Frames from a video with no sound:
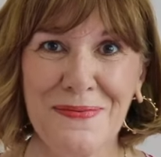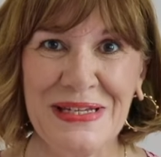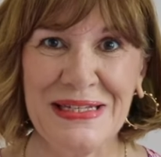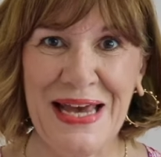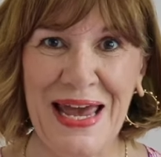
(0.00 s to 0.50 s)

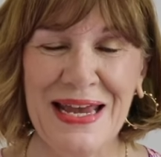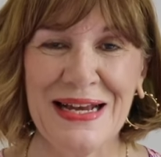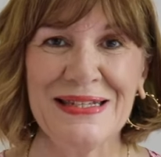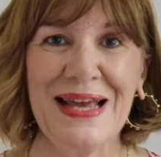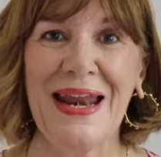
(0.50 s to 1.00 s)

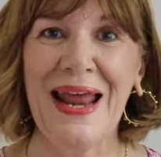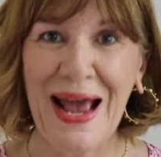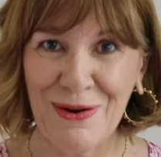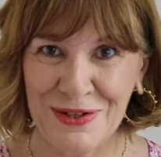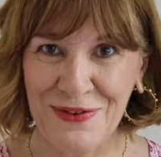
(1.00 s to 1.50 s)
mistakes and
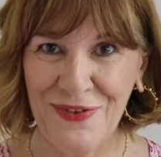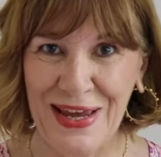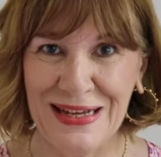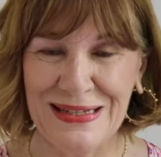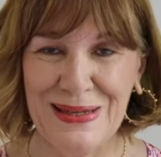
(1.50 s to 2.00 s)
how to
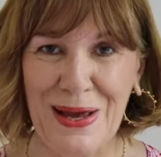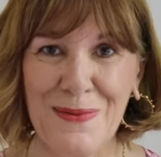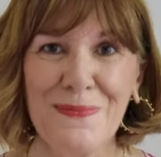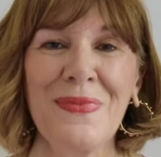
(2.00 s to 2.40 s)
fix them.